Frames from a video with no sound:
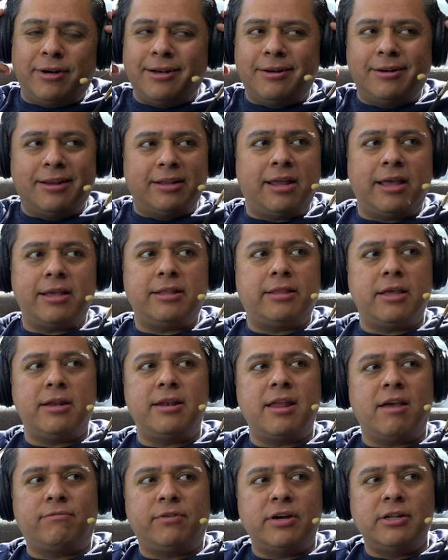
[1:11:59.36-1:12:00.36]
like they
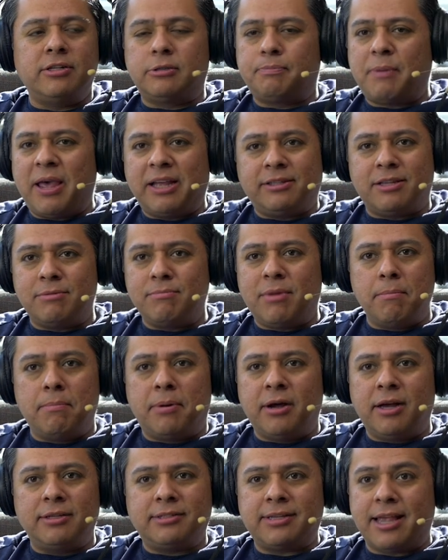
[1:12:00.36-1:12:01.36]
never inspected my
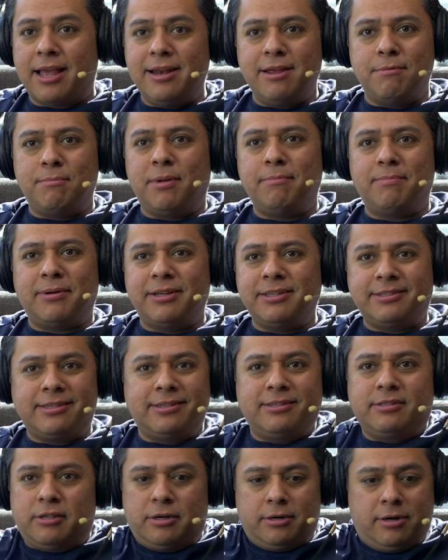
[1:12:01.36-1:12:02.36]
bus, any of my
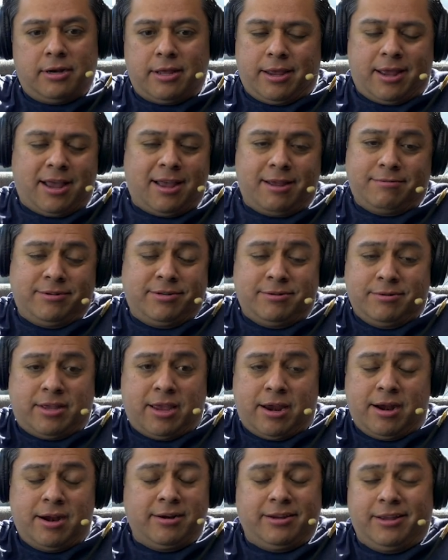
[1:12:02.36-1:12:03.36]
buses. They're like, oh, we don't
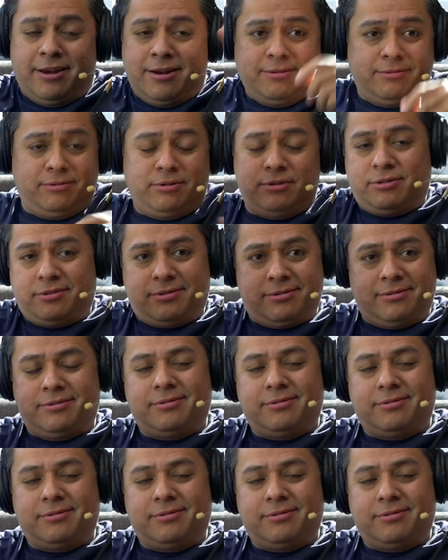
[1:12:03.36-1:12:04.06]
care. You know, just